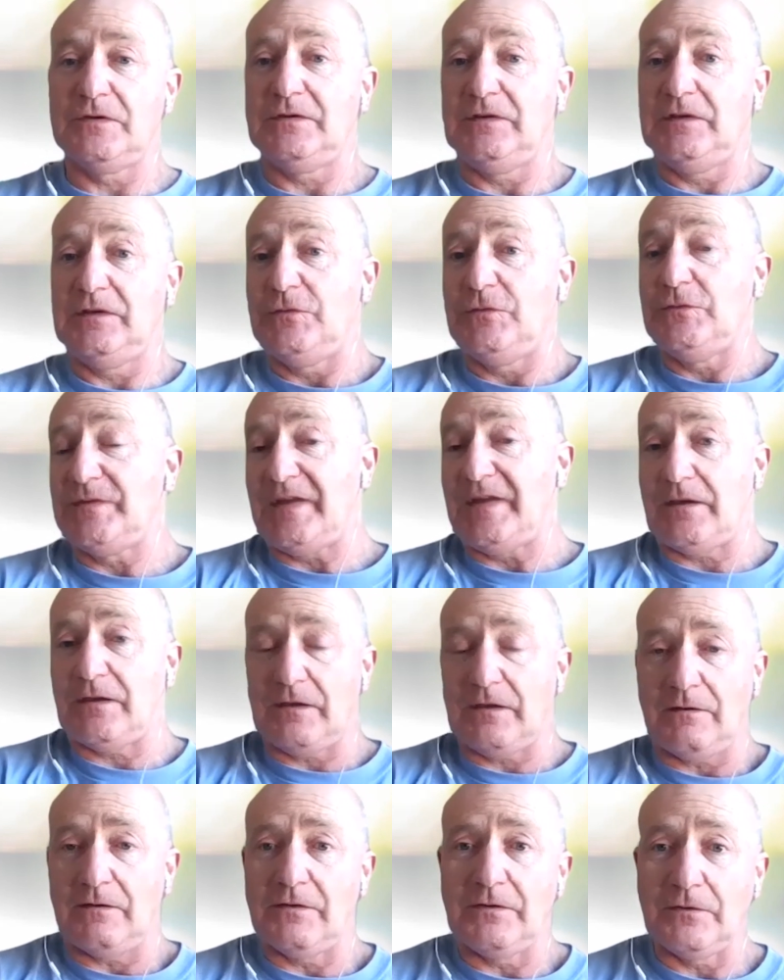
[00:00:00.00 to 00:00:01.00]
take
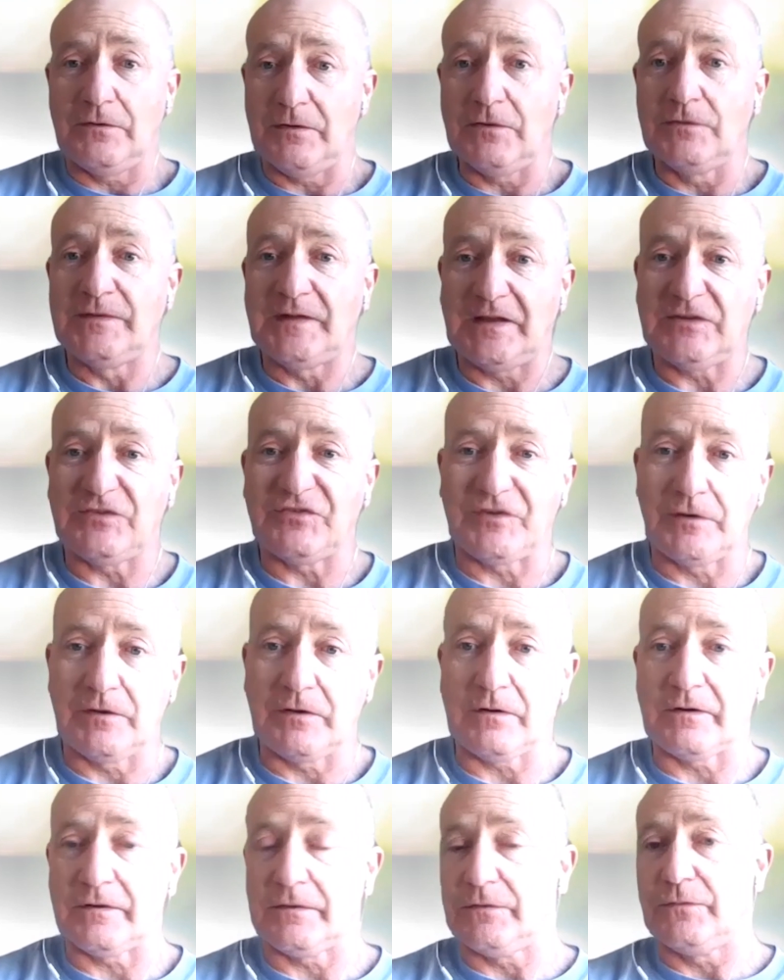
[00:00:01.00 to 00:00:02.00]
an
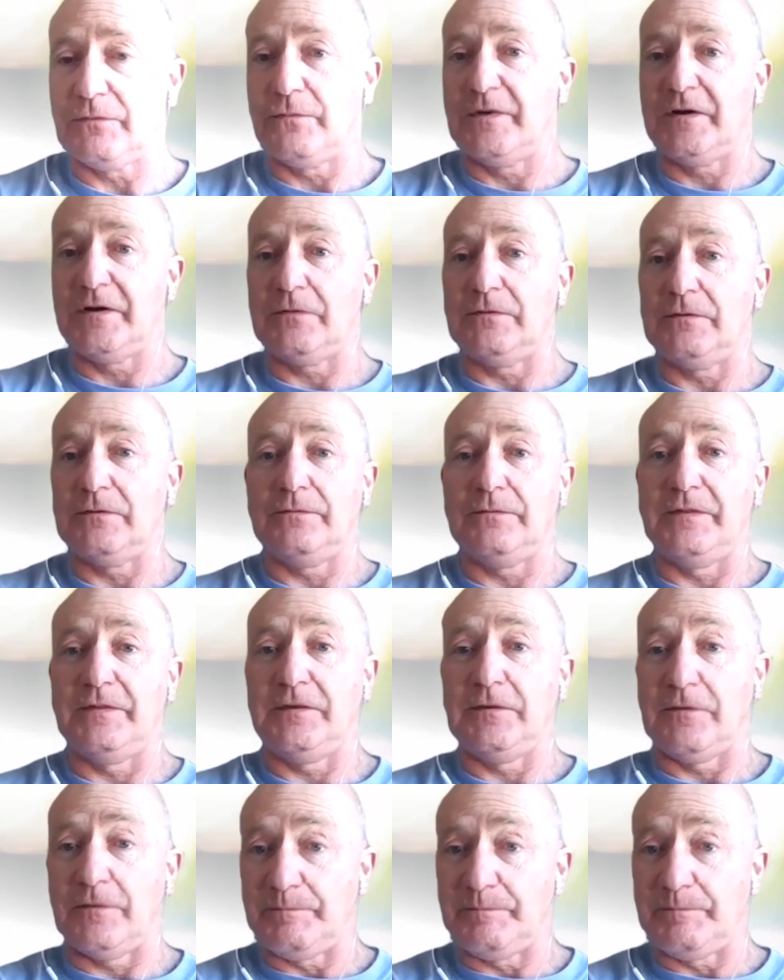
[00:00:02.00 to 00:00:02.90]
HLR where the